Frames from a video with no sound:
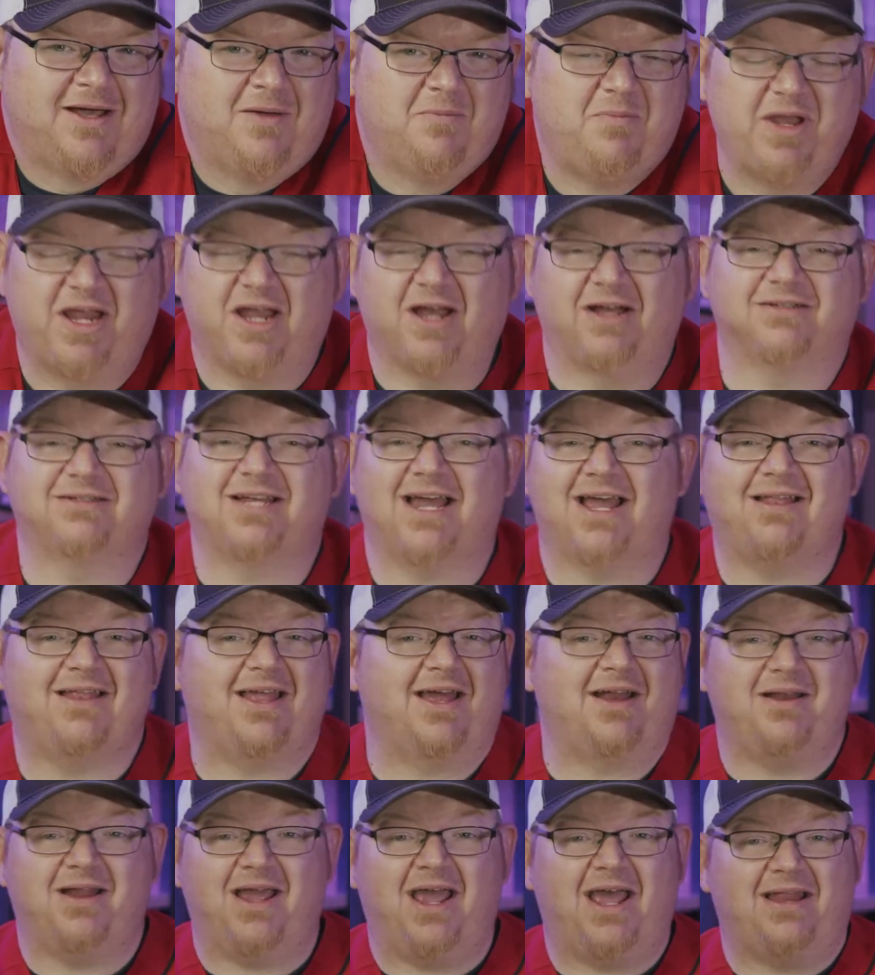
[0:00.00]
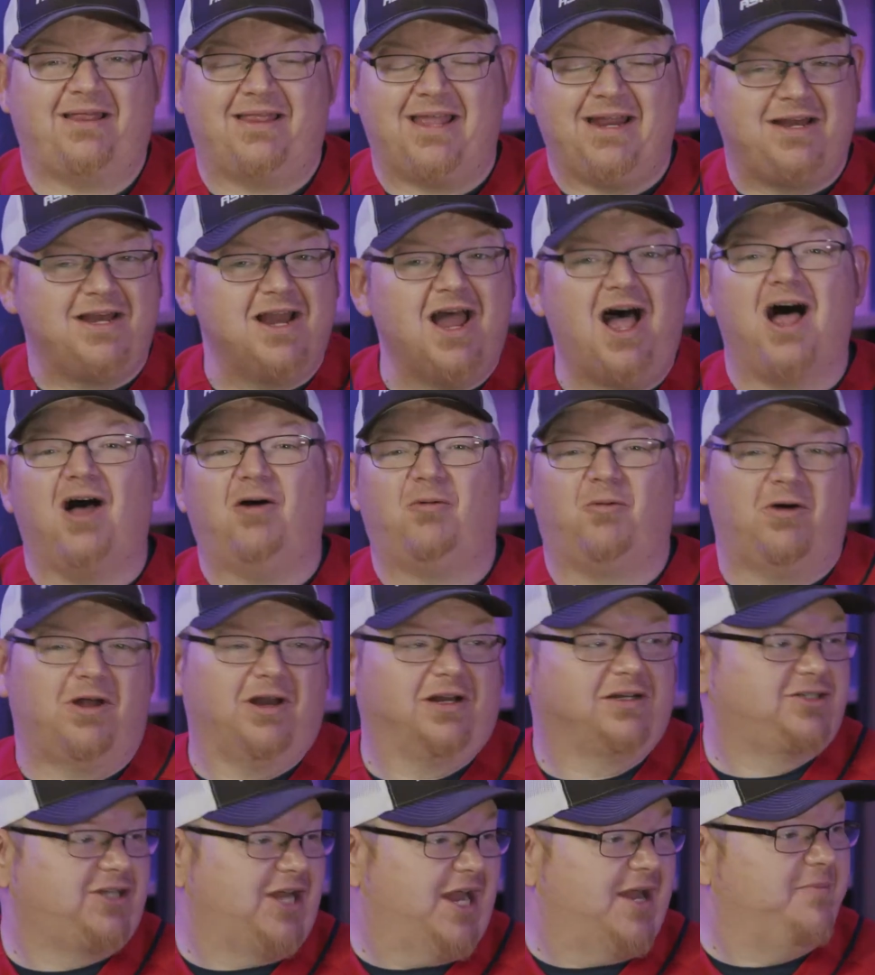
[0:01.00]
Because had they not won
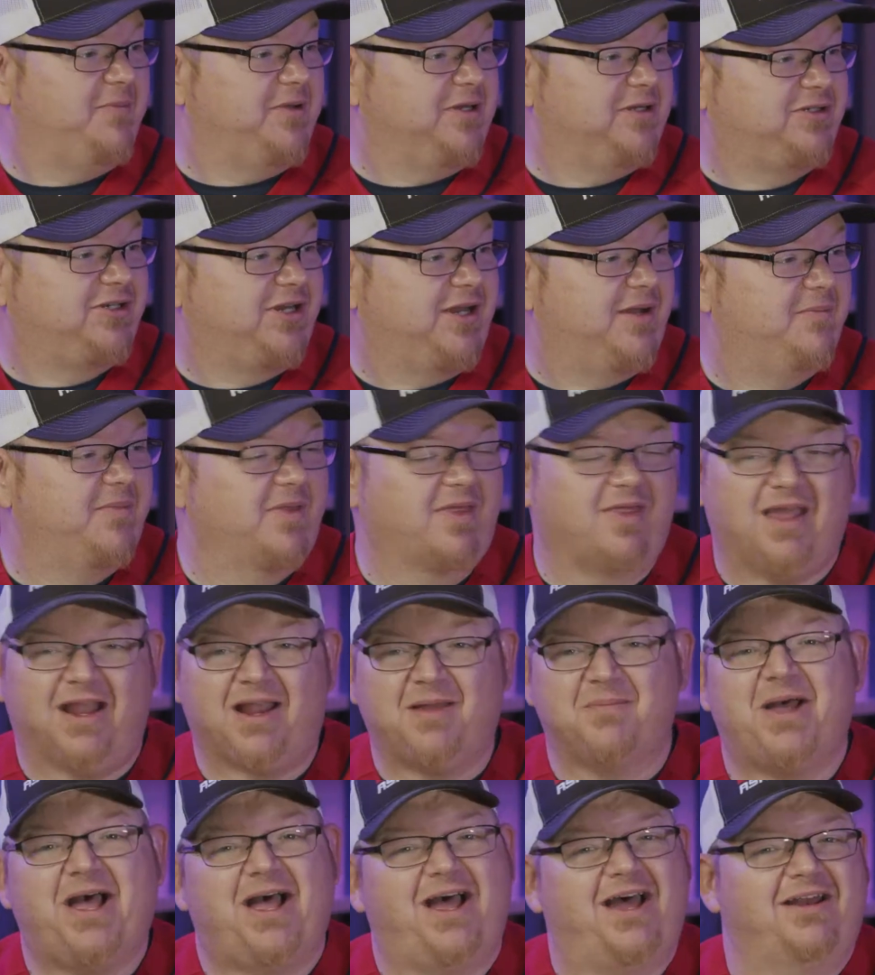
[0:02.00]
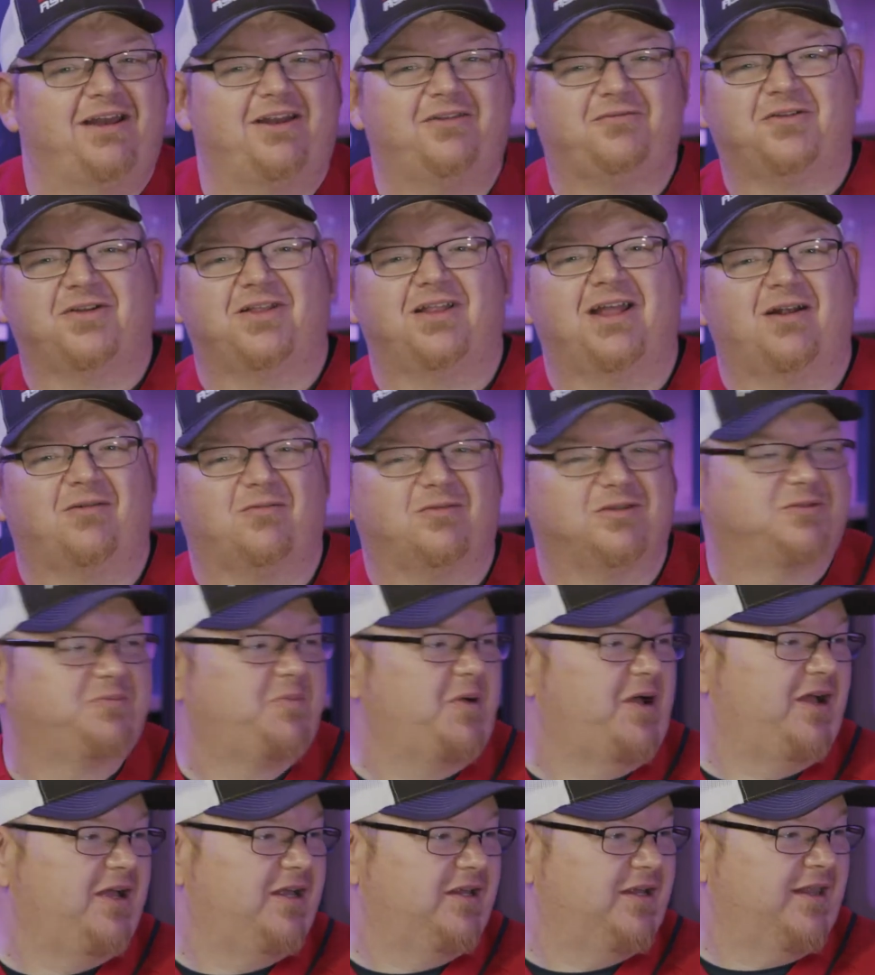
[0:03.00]
a championship, think about how different that
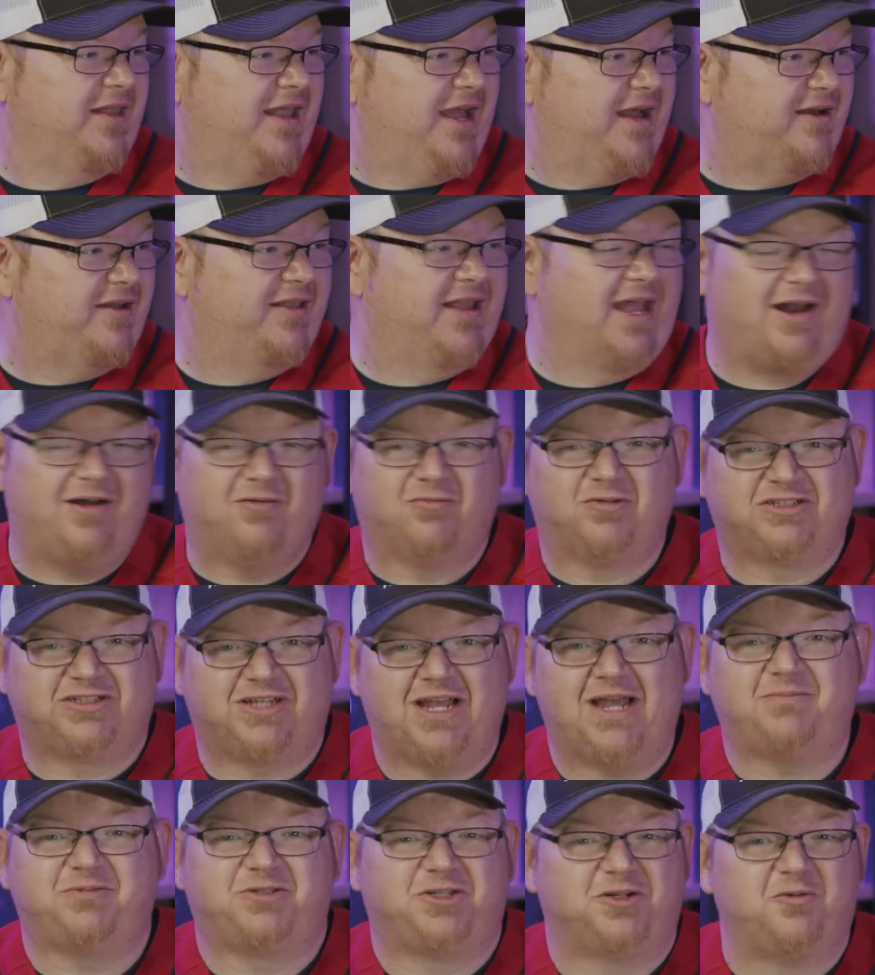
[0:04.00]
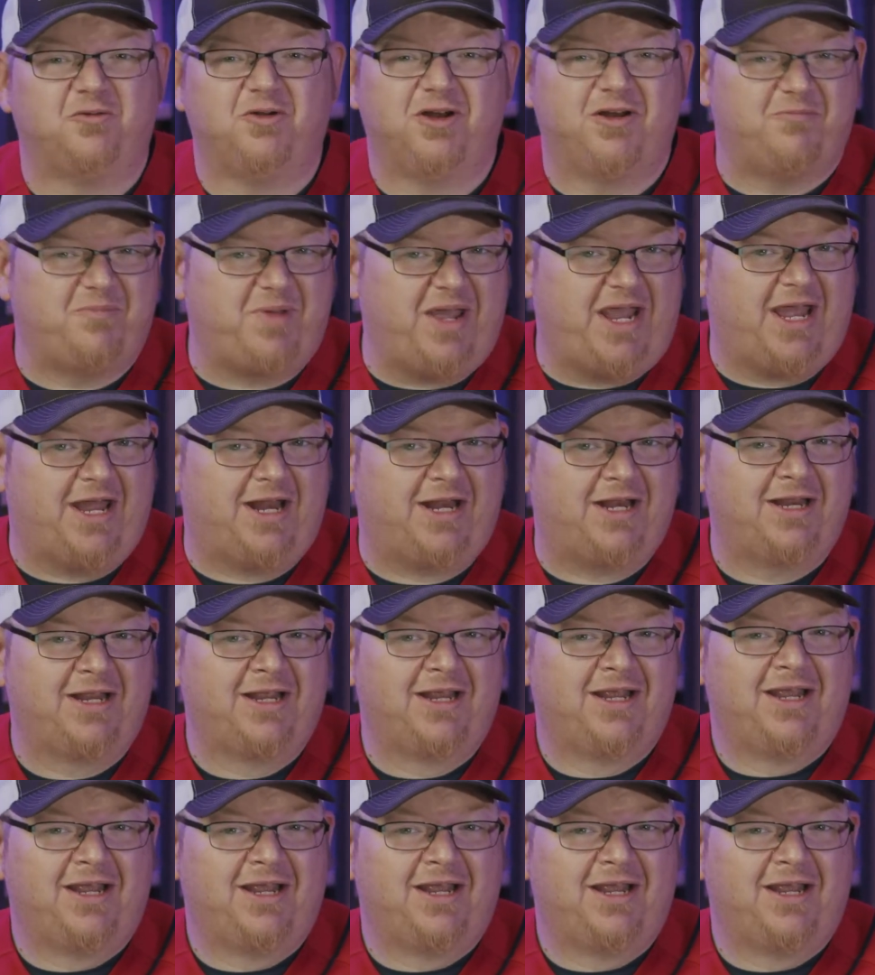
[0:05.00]
reception would have been.